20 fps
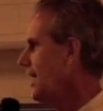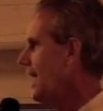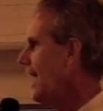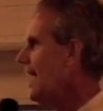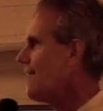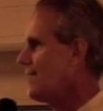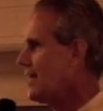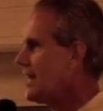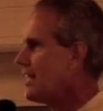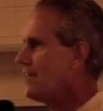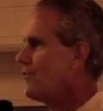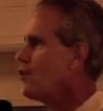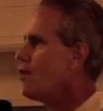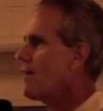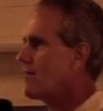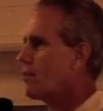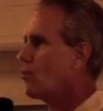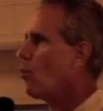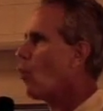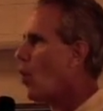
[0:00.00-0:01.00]
Have any of you
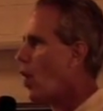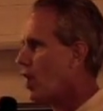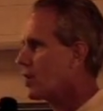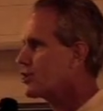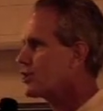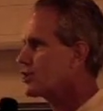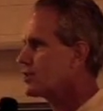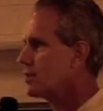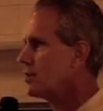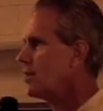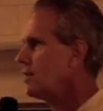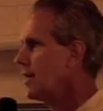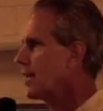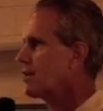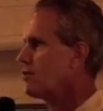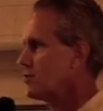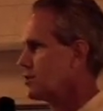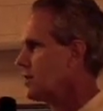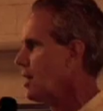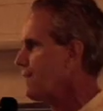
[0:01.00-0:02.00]
ever watched, like
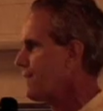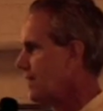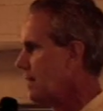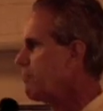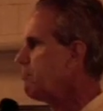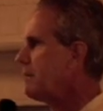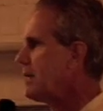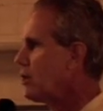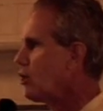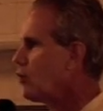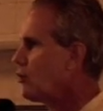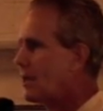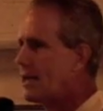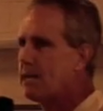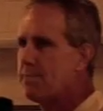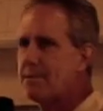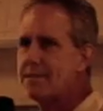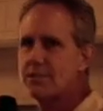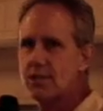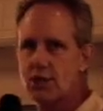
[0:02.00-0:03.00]
yourself in a mirror, eat
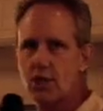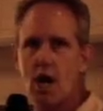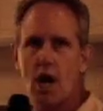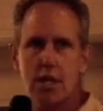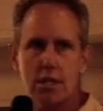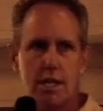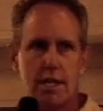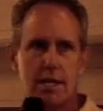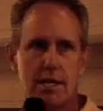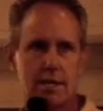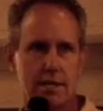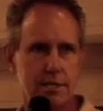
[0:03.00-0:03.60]
a piece of chocolate?